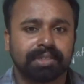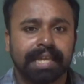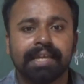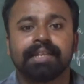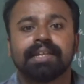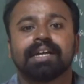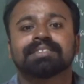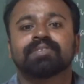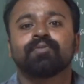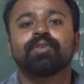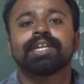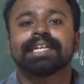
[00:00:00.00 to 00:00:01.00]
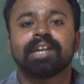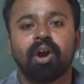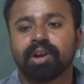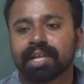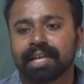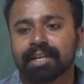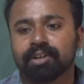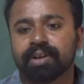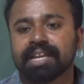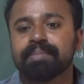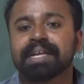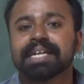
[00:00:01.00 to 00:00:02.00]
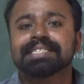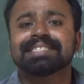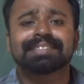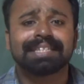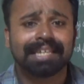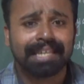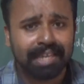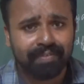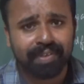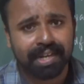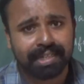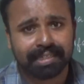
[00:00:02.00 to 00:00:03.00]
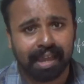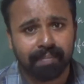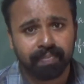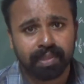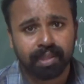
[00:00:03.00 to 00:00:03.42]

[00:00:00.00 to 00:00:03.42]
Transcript: area is fully darkened. Okay, because this is an evening time.